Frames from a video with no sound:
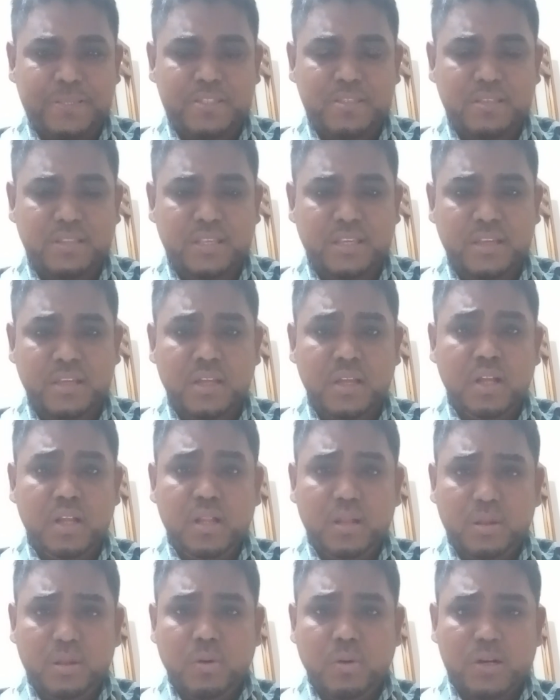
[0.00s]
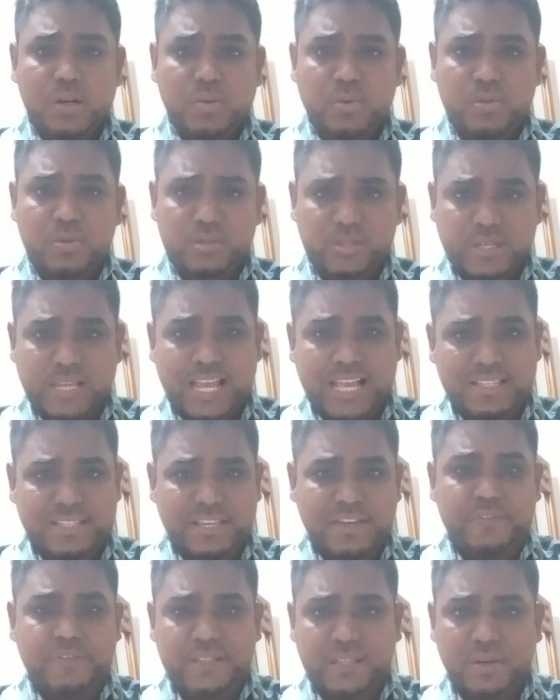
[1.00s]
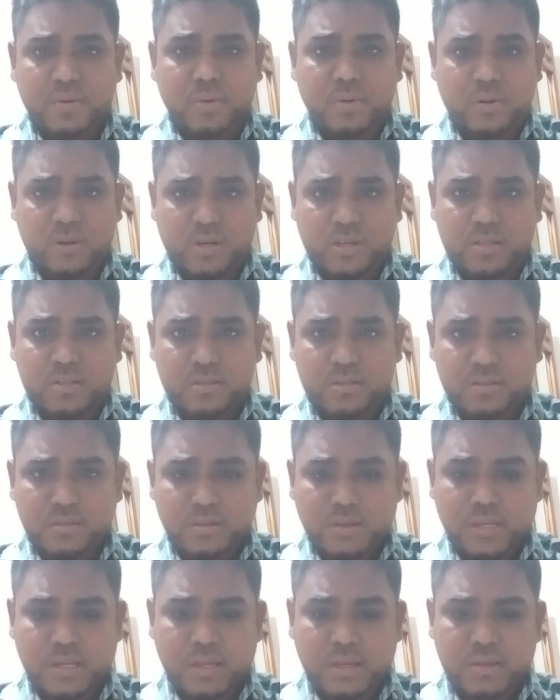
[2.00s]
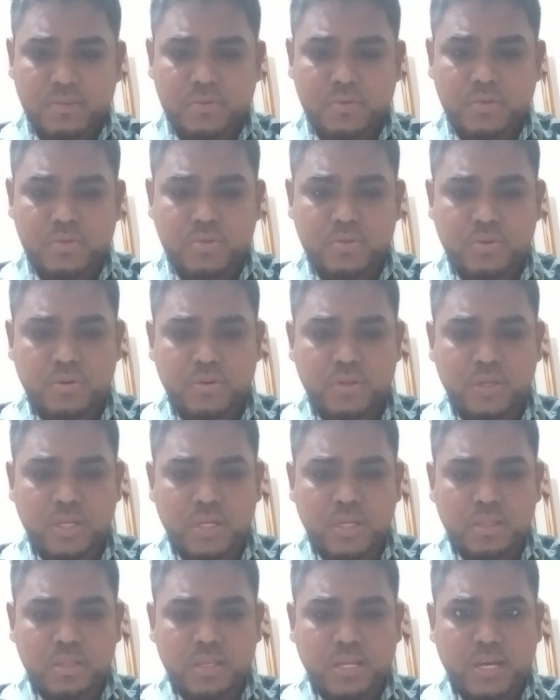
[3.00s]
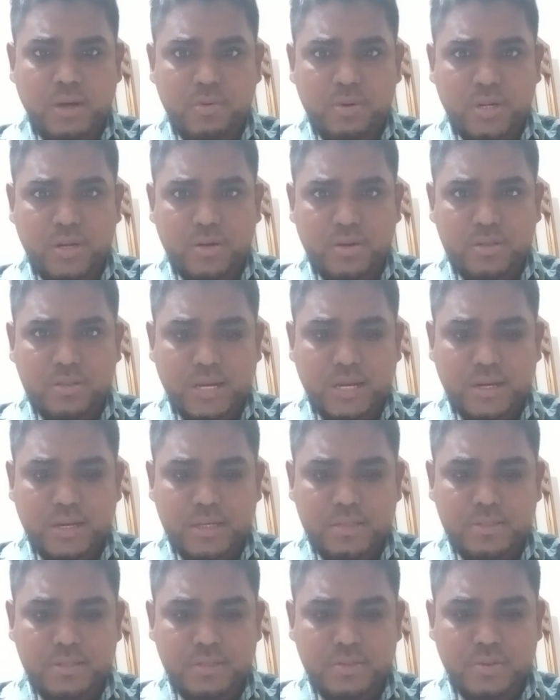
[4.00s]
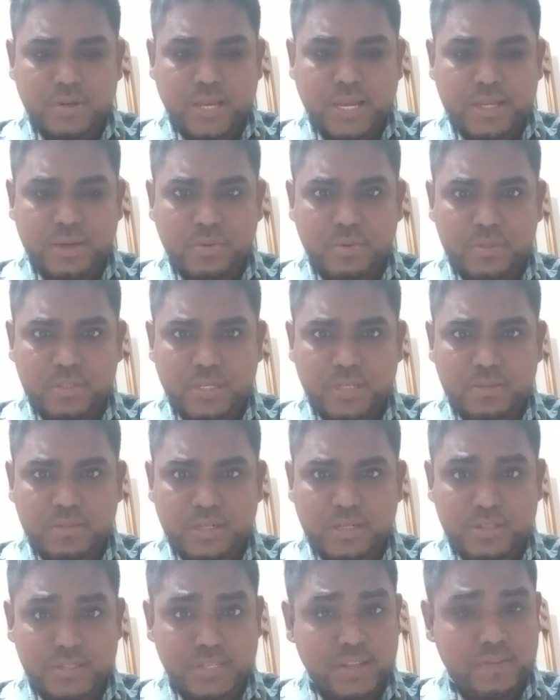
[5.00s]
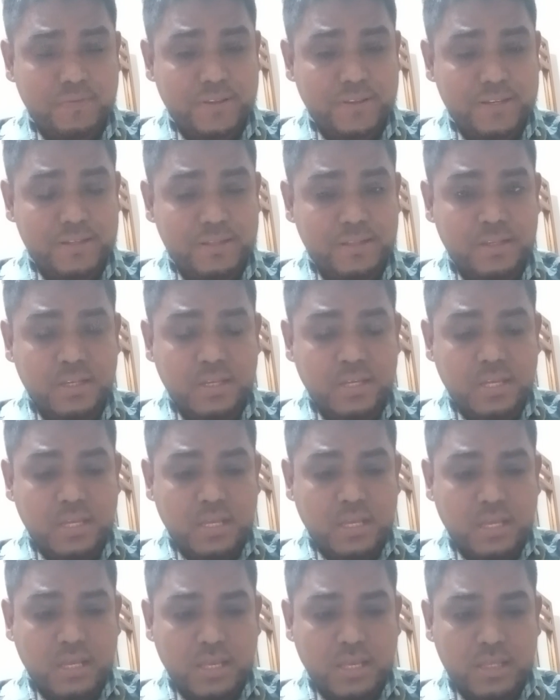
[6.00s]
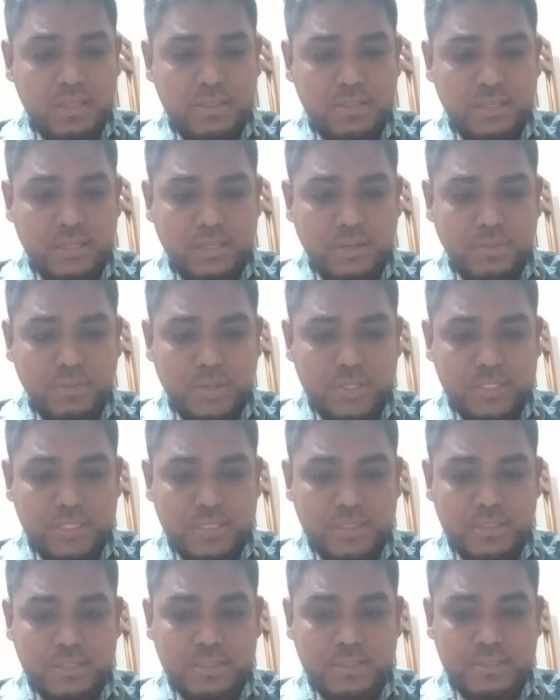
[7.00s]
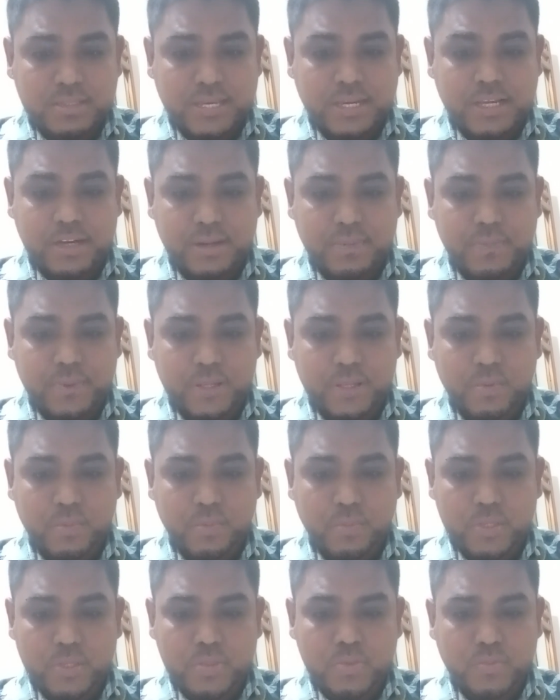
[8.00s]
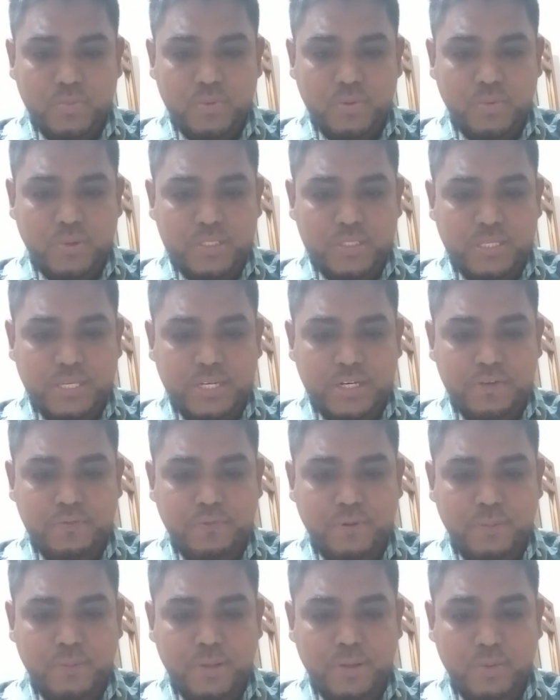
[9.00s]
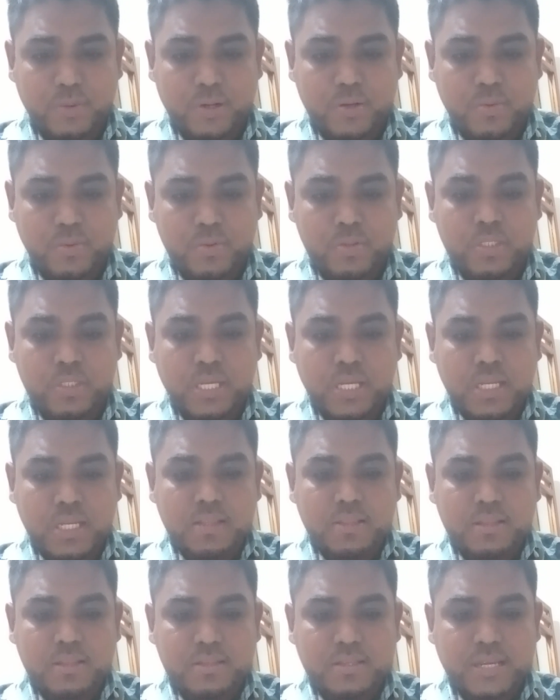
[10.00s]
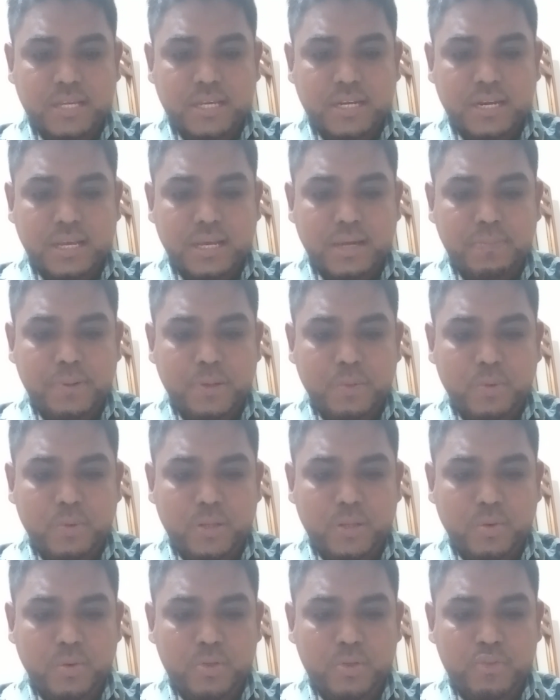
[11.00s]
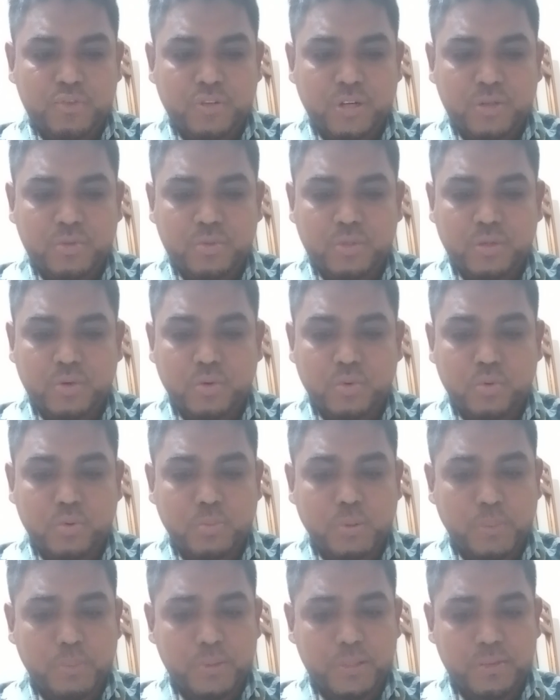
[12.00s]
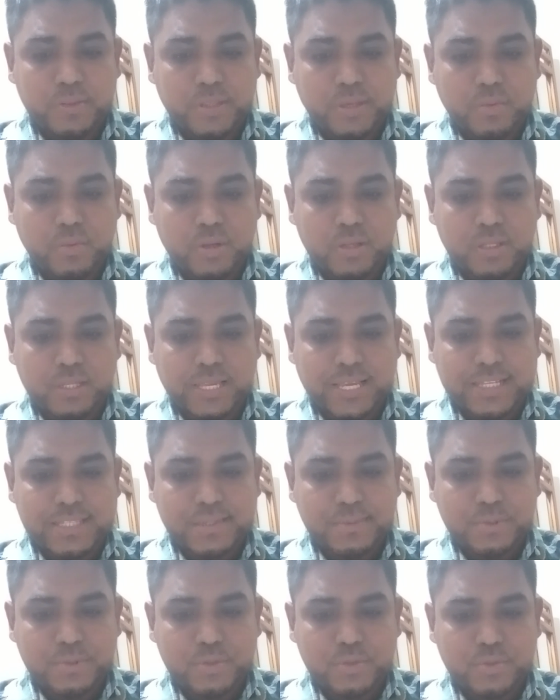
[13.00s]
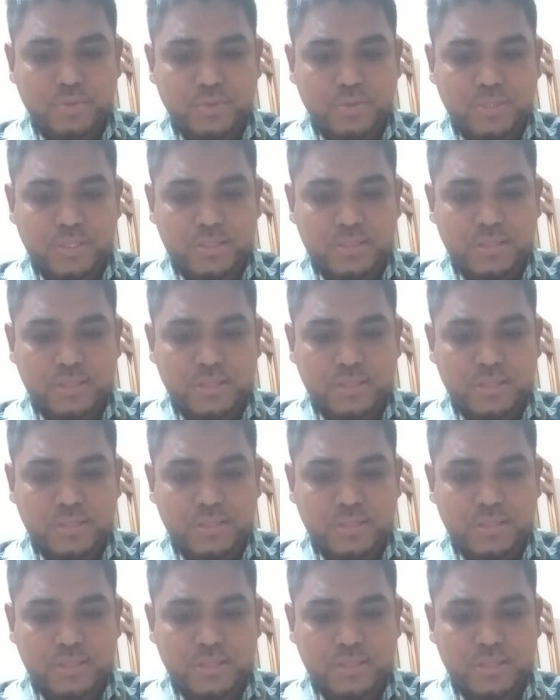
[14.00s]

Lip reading: the lower court has given the orders. So the county court, circuit judge, or high court judge itself, and it was a second appeal which was heard from a lower court. The second appeal will go straight to the court of appeal. The only exceptions to this